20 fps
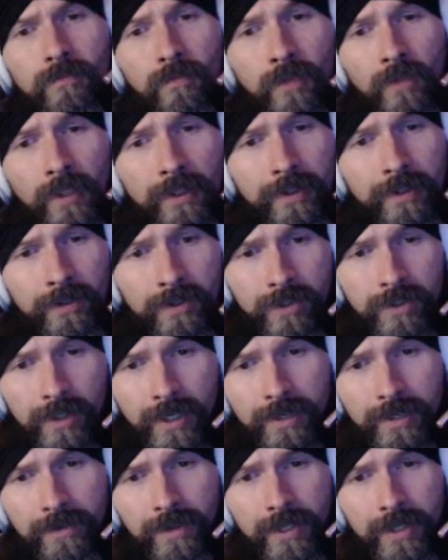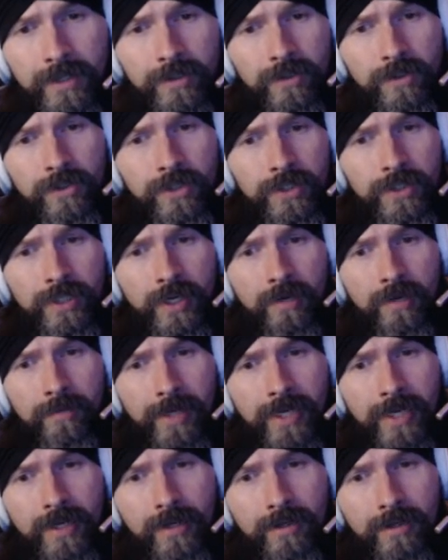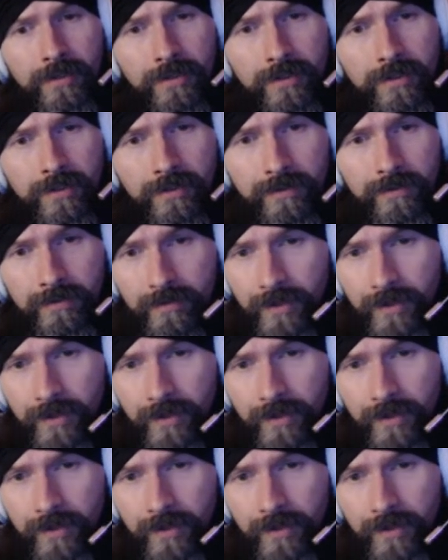there's a lot of things that are just out of my hands.